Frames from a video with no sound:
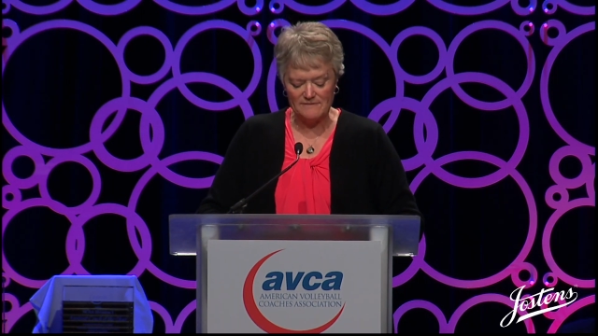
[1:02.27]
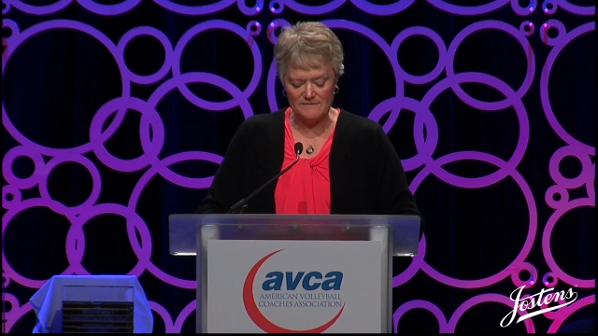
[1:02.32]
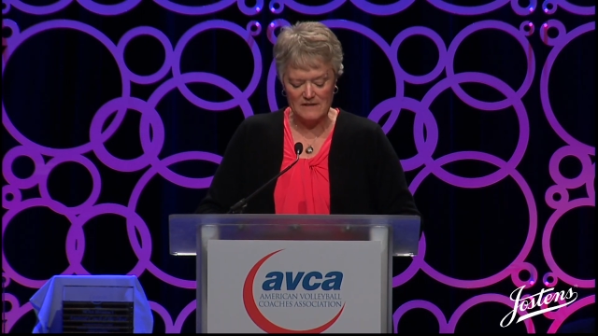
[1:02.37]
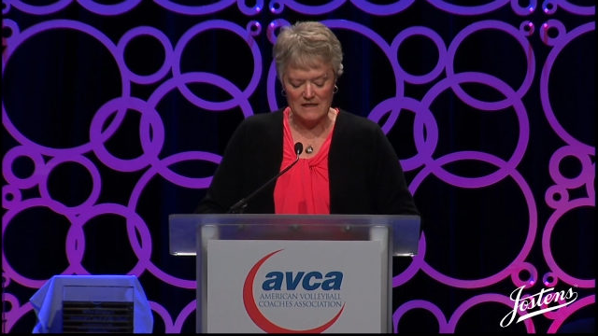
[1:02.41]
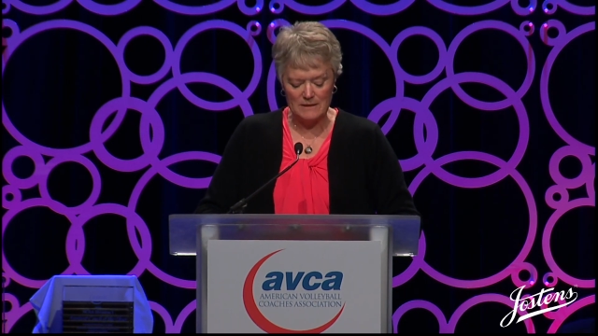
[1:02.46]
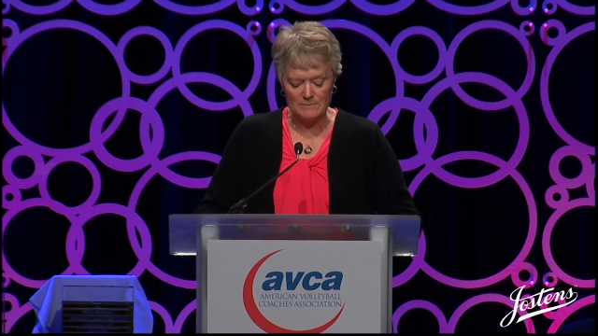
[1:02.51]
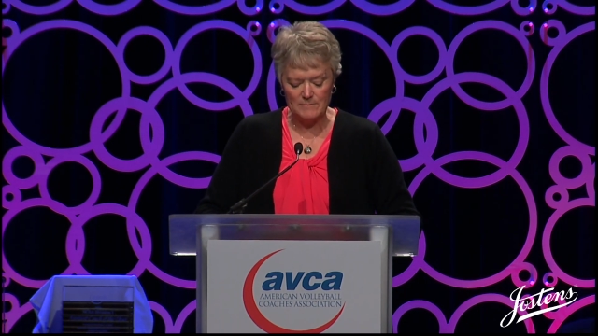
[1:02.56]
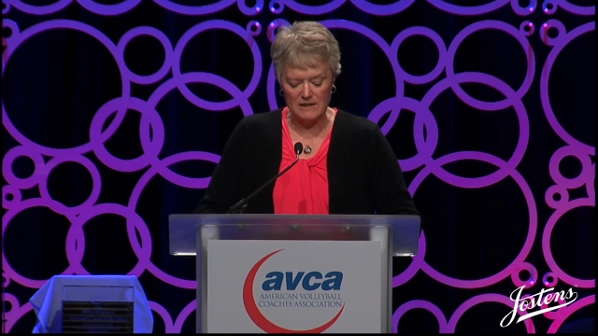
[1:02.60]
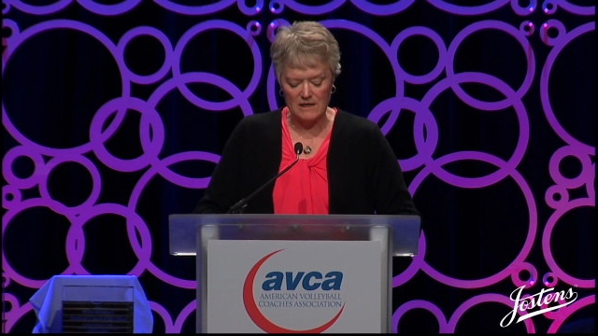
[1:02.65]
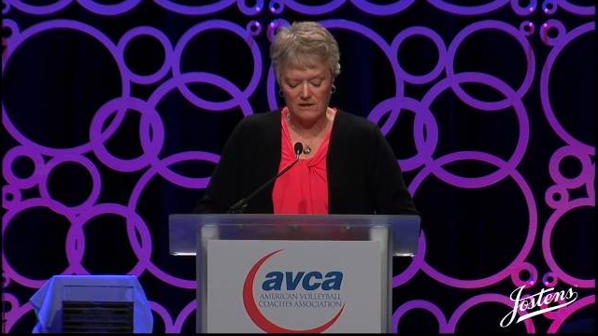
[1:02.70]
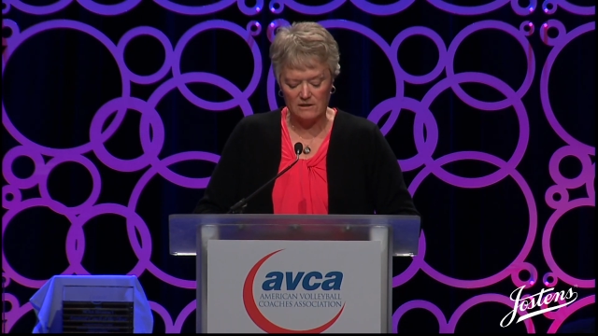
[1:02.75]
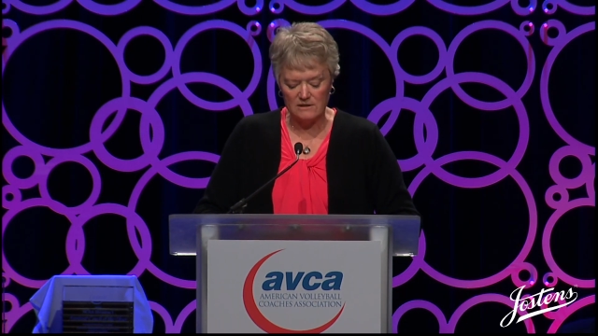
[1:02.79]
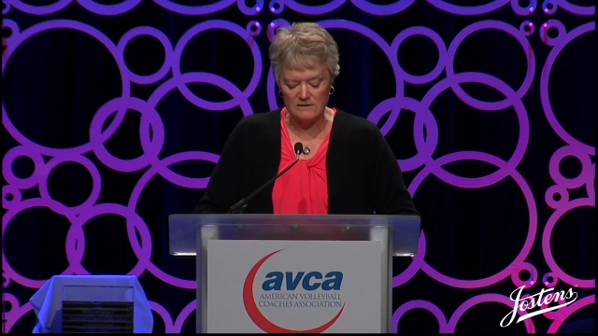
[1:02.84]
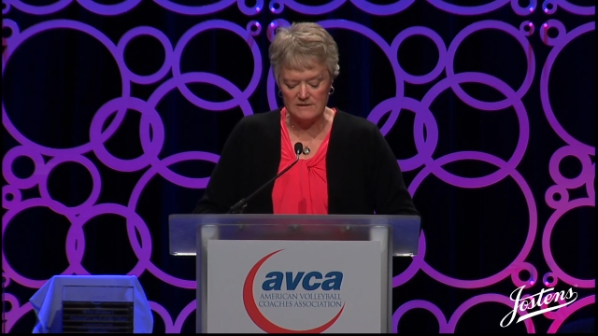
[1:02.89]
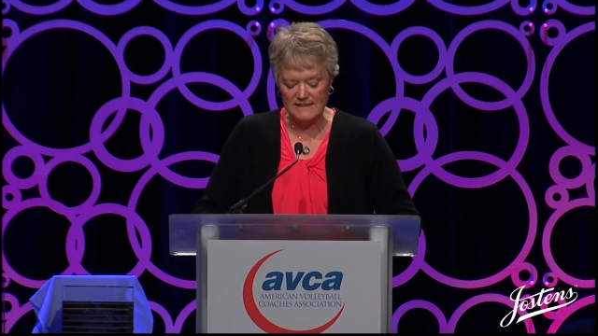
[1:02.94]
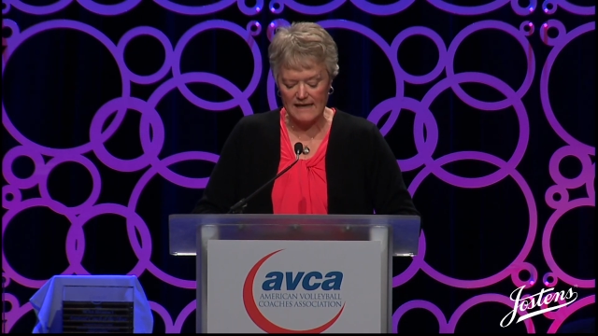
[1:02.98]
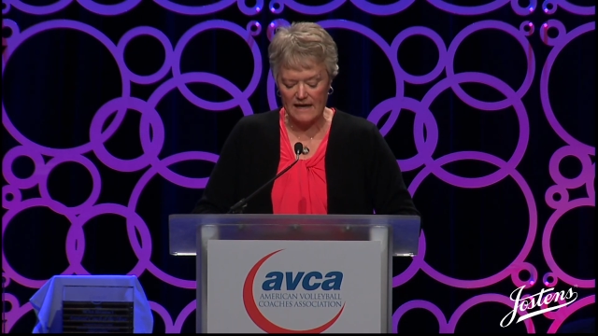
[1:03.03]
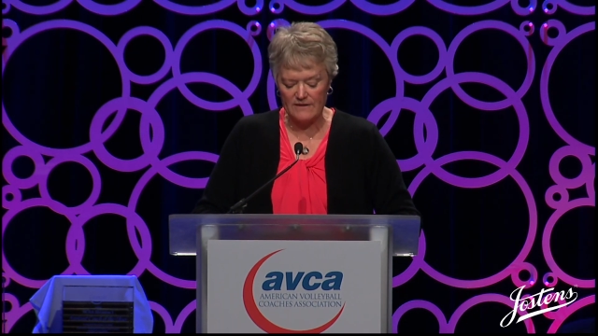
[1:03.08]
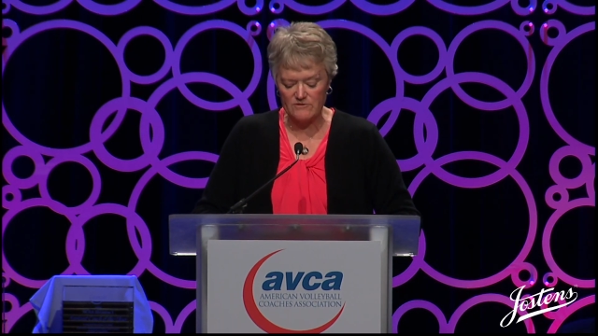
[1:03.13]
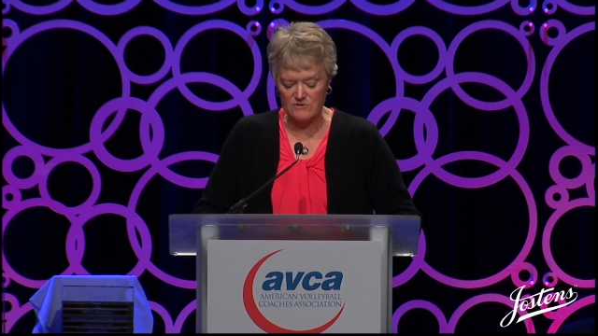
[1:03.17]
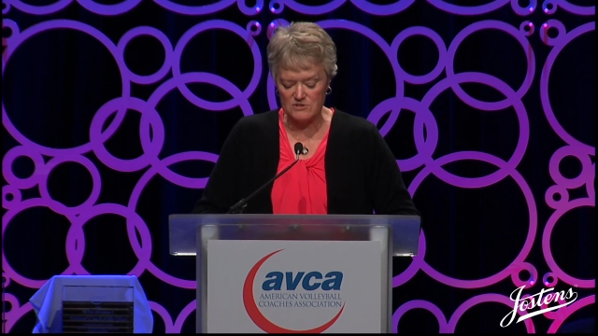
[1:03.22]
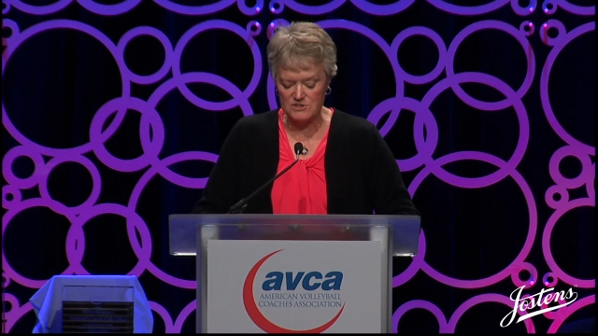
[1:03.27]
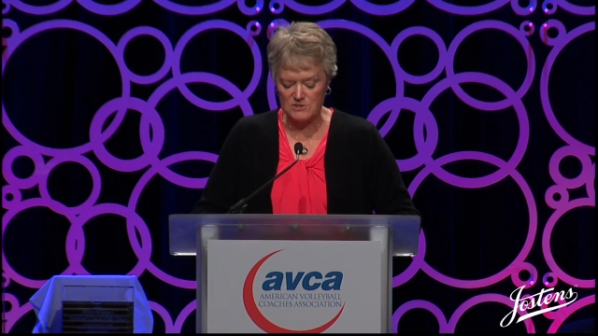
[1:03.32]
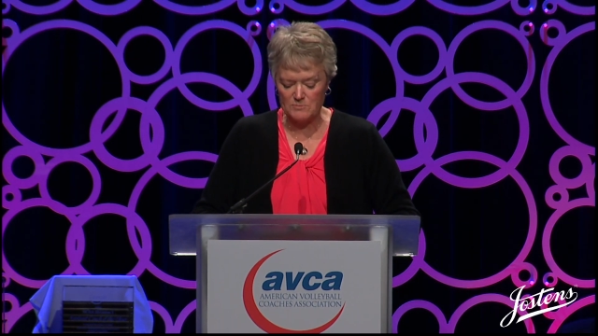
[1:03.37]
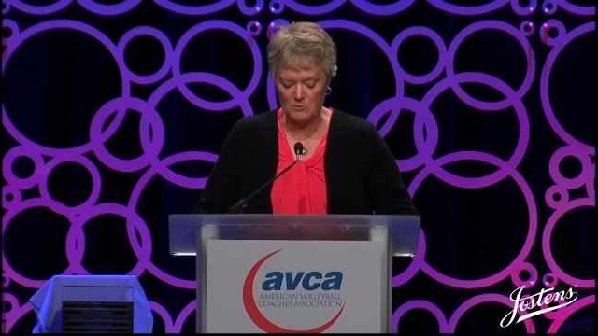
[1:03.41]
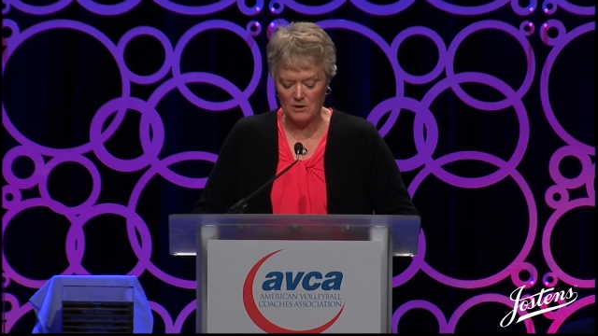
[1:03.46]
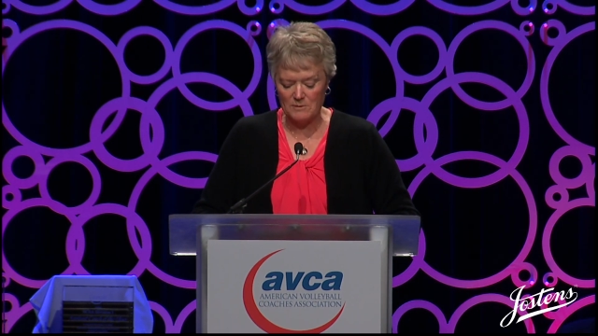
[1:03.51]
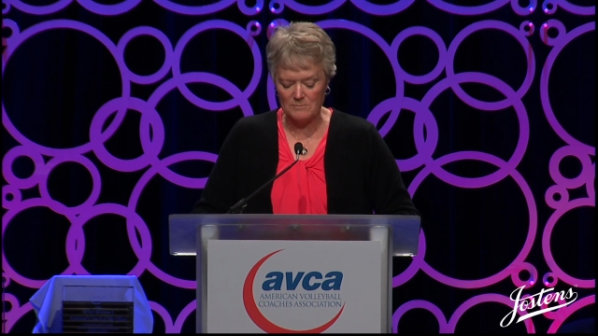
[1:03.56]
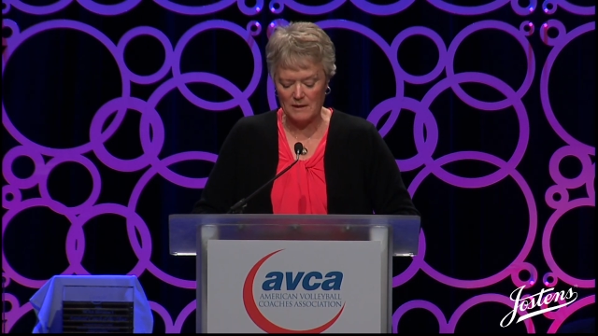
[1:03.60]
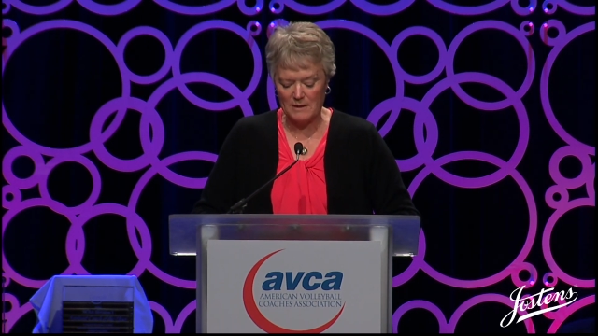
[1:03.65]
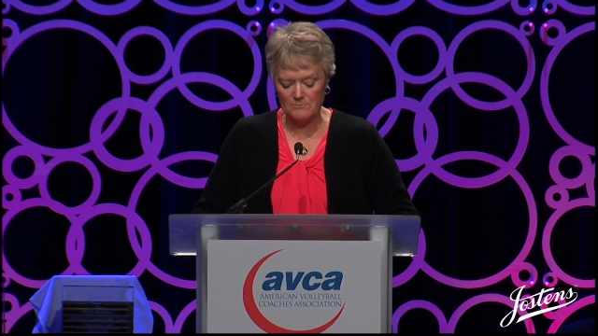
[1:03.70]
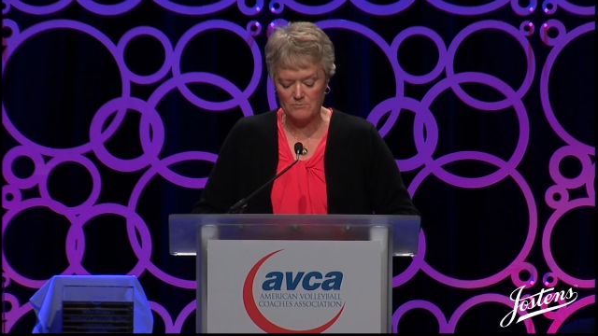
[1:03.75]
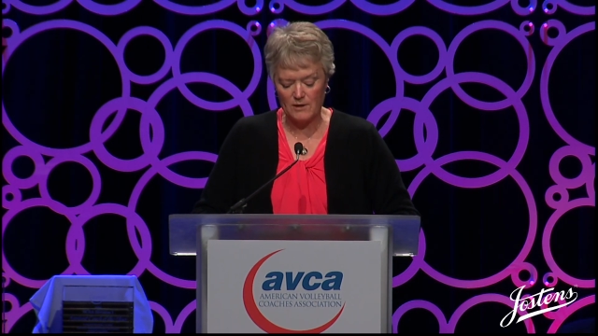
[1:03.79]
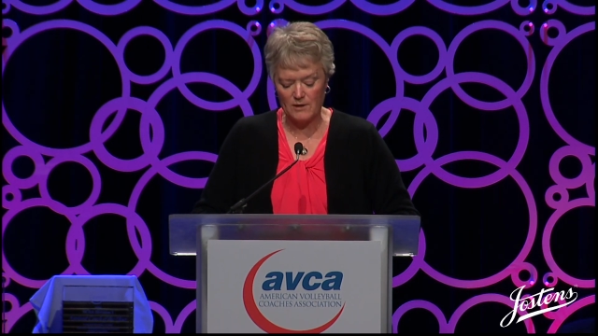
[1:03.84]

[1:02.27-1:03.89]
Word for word: family all gathered to support my